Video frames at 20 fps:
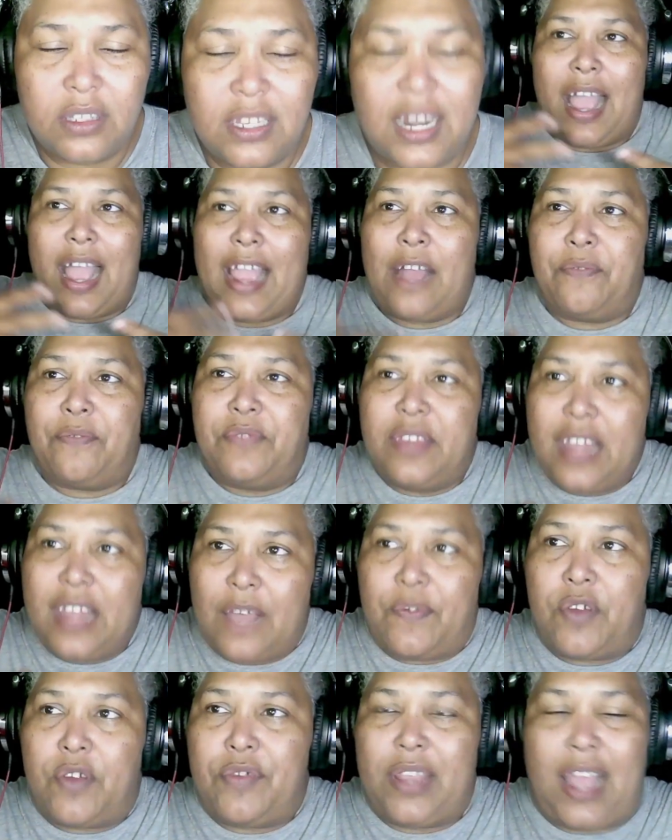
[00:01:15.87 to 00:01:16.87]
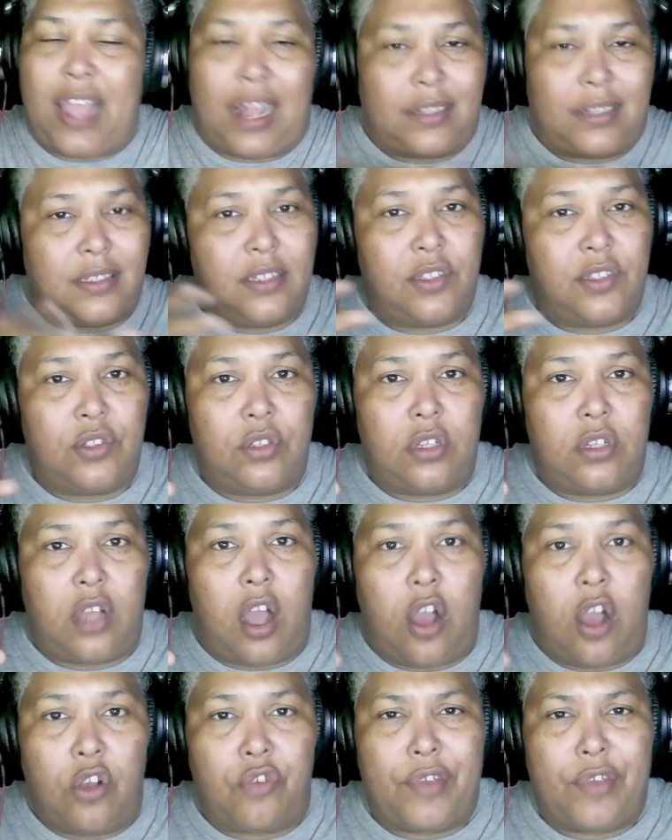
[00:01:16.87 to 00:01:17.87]
that I have never reacted to
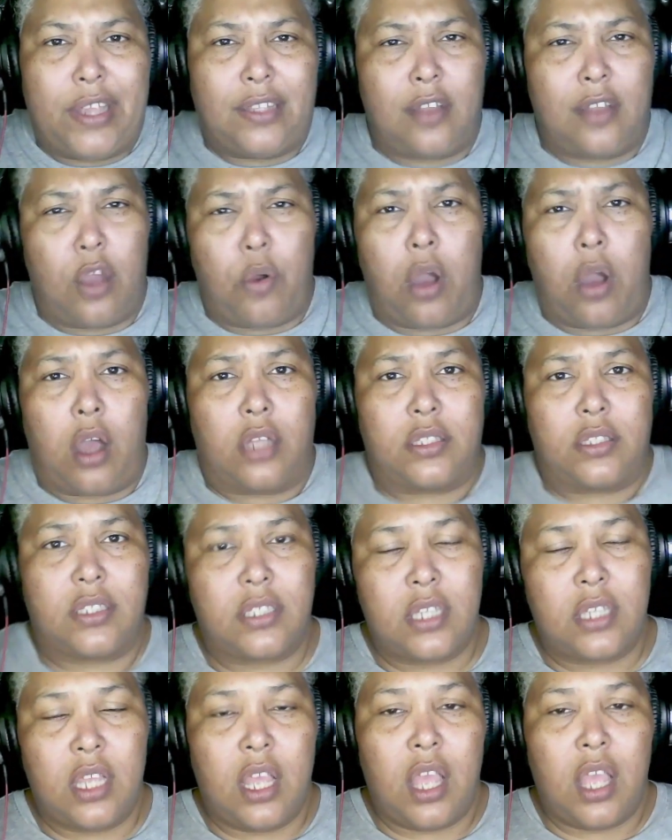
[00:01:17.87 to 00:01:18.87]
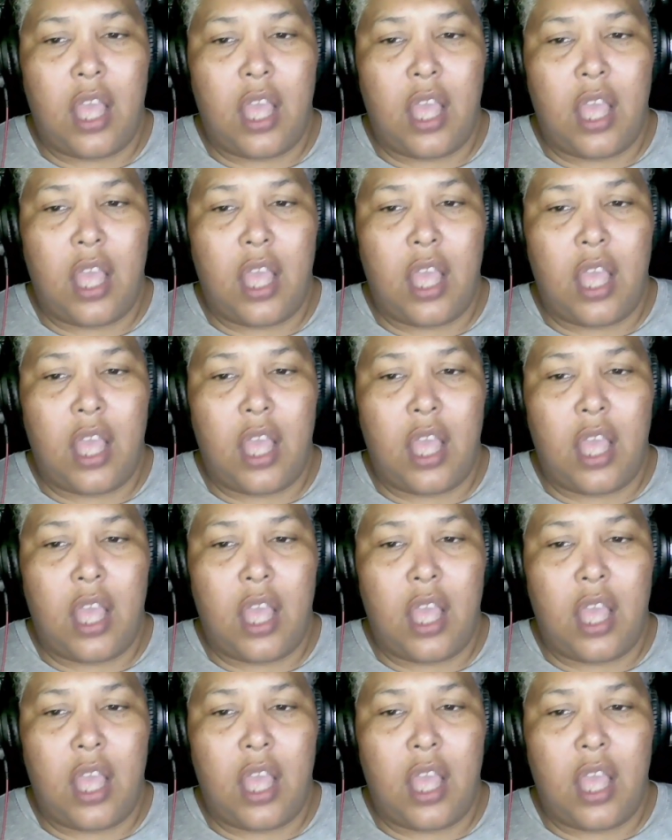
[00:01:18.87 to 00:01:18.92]
How Great Thou Art.